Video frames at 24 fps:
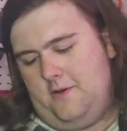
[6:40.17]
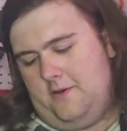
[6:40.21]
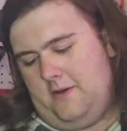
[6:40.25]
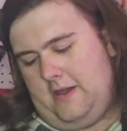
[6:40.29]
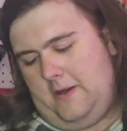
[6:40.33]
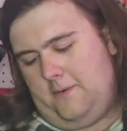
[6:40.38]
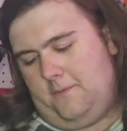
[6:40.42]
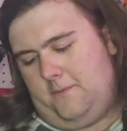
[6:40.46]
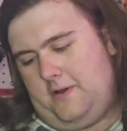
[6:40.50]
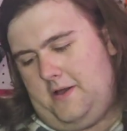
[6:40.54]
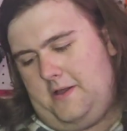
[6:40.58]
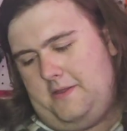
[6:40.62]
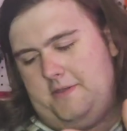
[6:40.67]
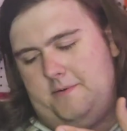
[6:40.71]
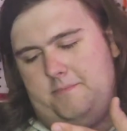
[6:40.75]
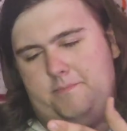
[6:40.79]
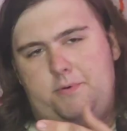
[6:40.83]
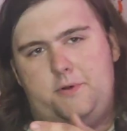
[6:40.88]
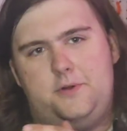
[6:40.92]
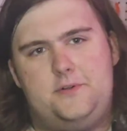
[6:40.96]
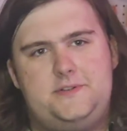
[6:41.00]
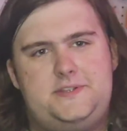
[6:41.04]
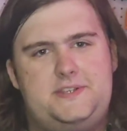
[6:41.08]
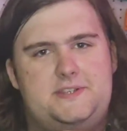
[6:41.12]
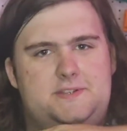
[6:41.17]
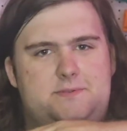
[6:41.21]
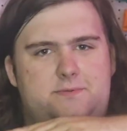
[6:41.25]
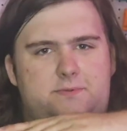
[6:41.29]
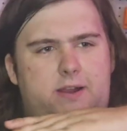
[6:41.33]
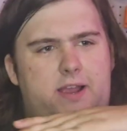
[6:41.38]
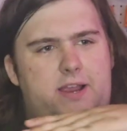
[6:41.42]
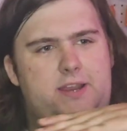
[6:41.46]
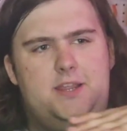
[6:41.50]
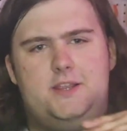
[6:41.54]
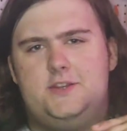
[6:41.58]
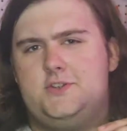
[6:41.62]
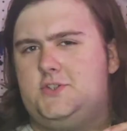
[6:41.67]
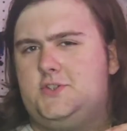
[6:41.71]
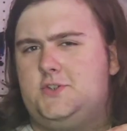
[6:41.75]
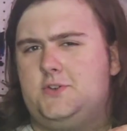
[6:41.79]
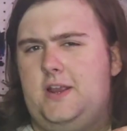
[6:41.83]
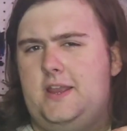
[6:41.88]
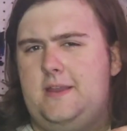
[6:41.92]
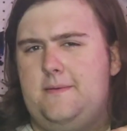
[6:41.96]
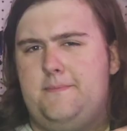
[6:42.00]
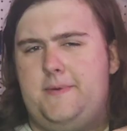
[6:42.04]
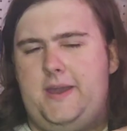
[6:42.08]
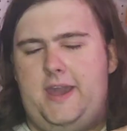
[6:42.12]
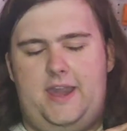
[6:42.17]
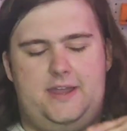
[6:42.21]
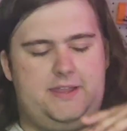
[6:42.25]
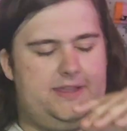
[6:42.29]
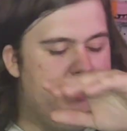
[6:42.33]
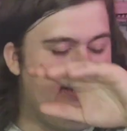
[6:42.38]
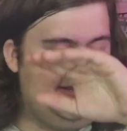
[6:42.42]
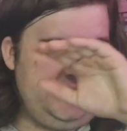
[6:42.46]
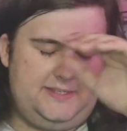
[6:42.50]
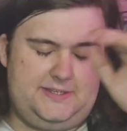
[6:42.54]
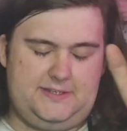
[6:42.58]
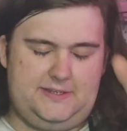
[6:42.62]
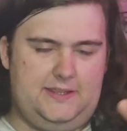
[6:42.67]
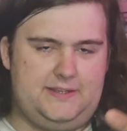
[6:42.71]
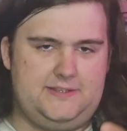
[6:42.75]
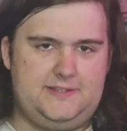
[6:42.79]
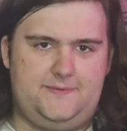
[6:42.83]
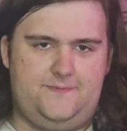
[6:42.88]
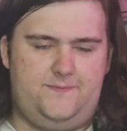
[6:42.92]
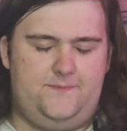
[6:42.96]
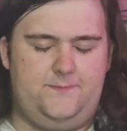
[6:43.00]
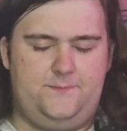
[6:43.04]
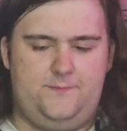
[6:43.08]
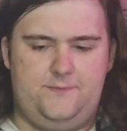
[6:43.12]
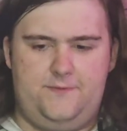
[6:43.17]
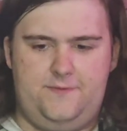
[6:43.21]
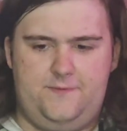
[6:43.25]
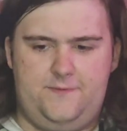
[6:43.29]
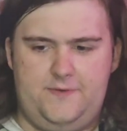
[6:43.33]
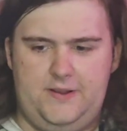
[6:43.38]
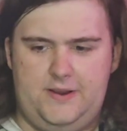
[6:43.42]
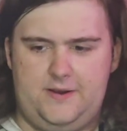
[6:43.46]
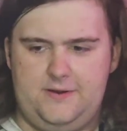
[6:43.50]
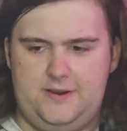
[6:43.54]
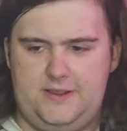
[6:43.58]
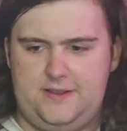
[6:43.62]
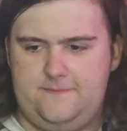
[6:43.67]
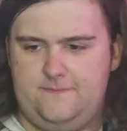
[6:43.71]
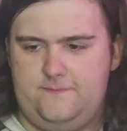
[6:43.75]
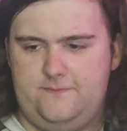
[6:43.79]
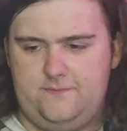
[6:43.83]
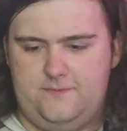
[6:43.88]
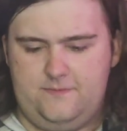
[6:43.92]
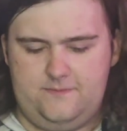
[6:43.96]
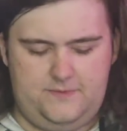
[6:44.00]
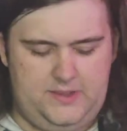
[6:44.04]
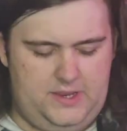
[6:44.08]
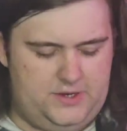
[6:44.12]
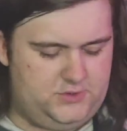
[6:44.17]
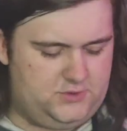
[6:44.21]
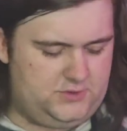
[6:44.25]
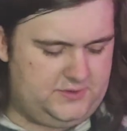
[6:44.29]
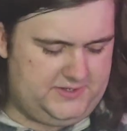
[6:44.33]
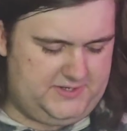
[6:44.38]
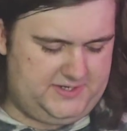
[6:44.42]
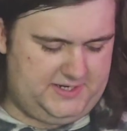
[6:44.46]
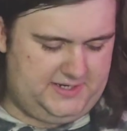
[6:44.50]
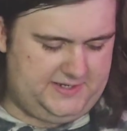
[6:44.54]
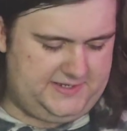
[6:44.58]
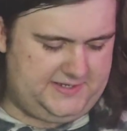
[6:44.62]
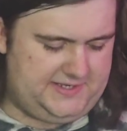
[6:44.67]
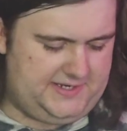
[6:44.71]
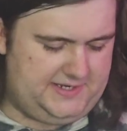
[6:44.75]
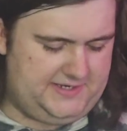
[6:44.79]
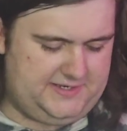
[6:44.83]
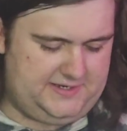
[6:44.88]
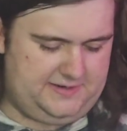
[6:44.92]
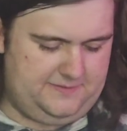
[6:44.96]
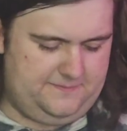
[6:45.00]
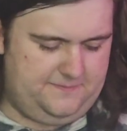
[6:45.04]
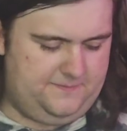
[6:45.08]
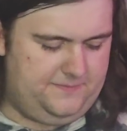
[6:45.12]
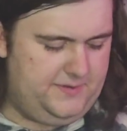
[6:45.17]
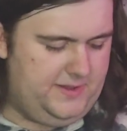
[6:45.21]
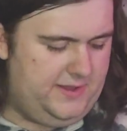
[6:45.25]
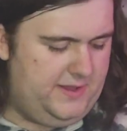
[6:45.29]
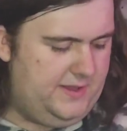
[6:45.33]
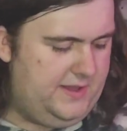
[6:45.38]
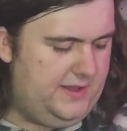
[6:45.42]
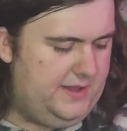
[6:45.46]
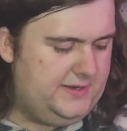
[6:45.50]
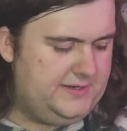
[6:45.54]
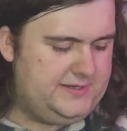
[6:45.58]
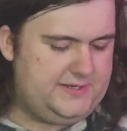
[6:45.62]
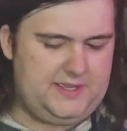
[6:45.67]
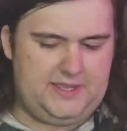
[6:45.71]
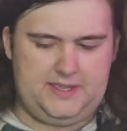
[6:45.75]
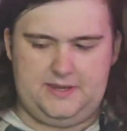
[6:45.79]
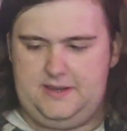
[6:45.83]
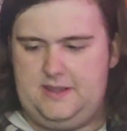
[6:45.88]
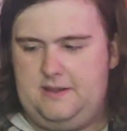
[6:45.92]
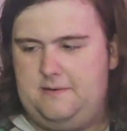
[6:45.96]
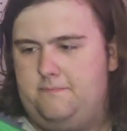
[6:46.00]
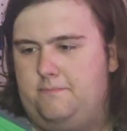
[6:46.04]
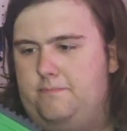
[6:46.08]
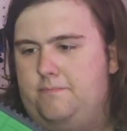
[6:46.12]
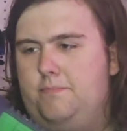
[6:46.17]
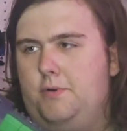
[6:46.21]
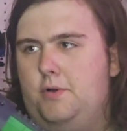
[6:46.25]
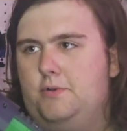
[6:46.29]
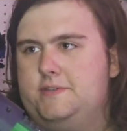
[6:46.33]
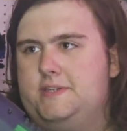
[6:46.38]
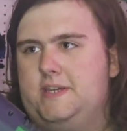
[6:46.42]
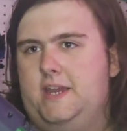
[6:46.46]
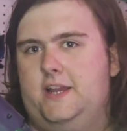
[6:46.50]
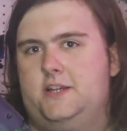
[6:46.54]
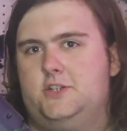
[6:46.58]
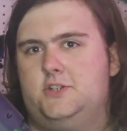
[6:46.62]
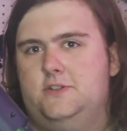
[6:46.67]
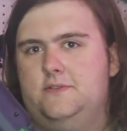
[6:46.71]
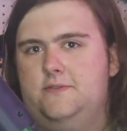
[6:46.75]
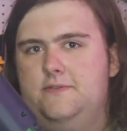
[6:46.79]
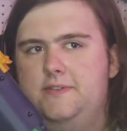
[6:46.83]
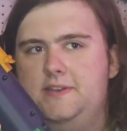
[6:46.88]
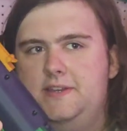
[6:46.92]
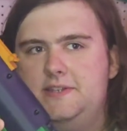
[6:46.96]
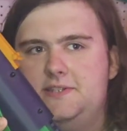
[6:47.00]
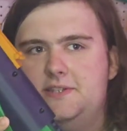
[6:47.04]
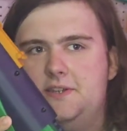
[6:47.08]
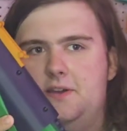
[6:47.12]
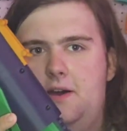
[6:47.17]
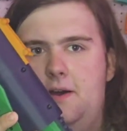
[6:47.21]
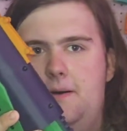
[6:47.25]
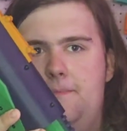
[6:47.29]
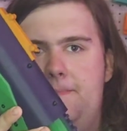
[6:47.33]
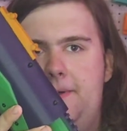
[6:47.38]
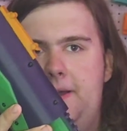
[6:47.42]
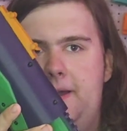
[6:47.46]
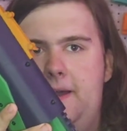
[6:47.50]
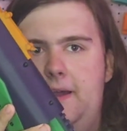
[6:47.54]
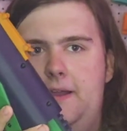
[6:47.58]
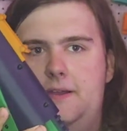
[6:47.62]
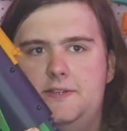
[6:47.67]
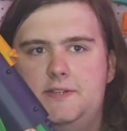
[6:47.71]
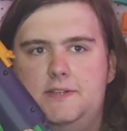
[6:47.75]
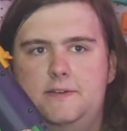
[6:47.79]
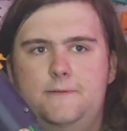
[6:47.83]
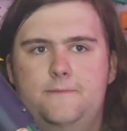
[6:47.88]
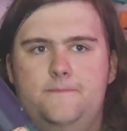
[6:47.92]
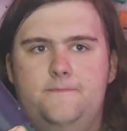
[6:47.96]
while the bolt is riding straight back. It's a very interesting system to get a bolt action this compact.